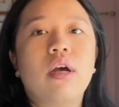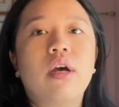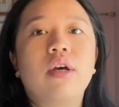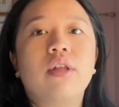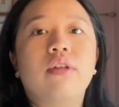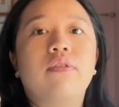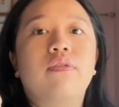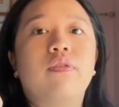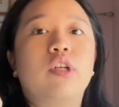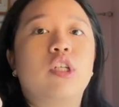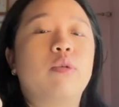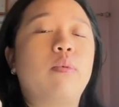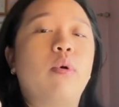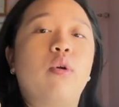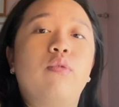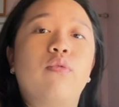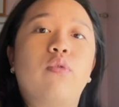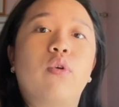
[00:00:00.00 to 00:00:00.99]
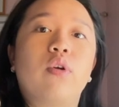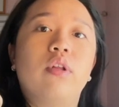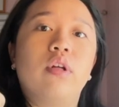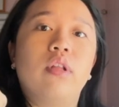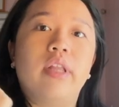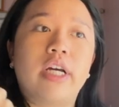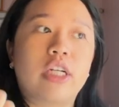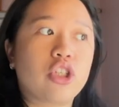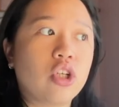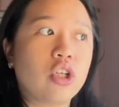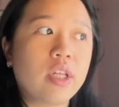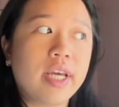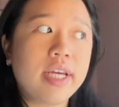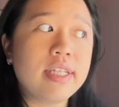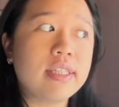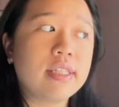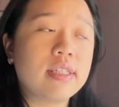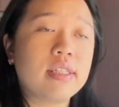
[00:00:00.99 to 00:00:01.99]
the fishbone for the
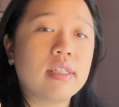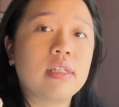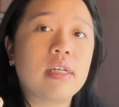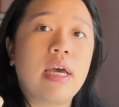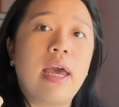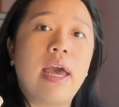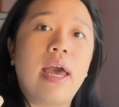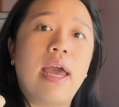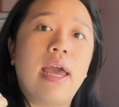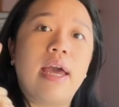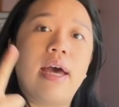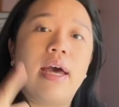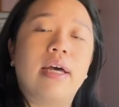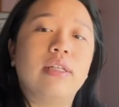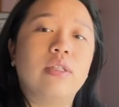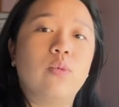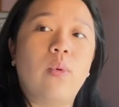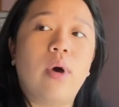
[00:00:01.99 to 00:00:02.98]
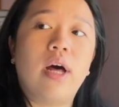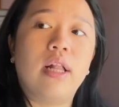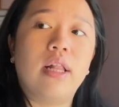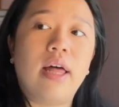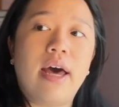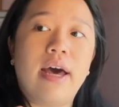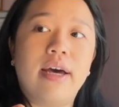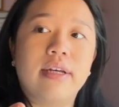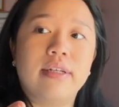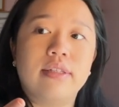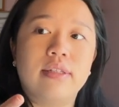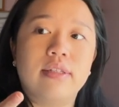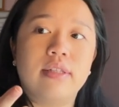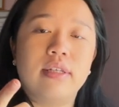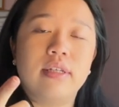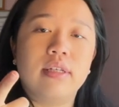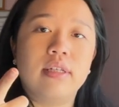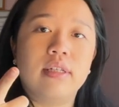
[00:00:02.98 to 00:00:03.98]
electrolytes as well as
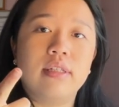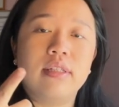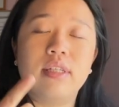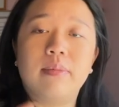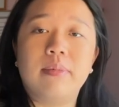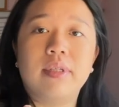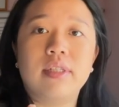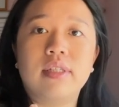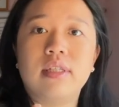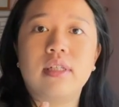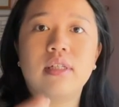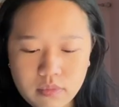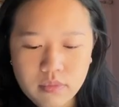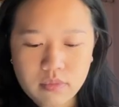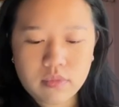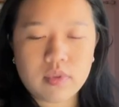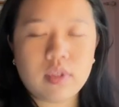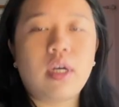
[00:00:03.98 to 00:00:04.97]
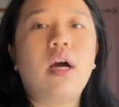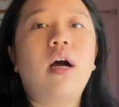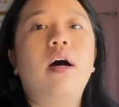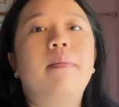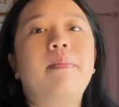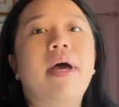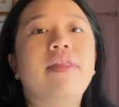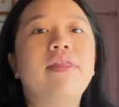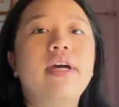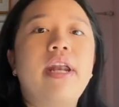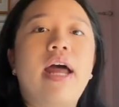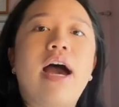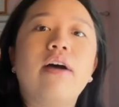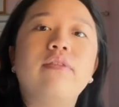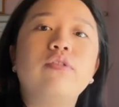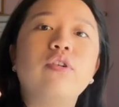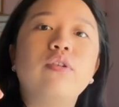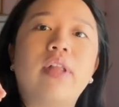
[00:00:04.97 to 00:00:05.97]
the CBCs. And then
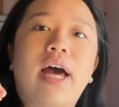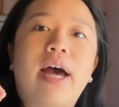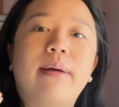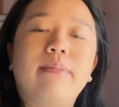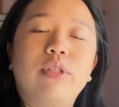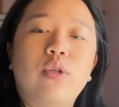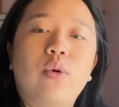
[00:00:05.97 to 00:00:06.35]
after labs, you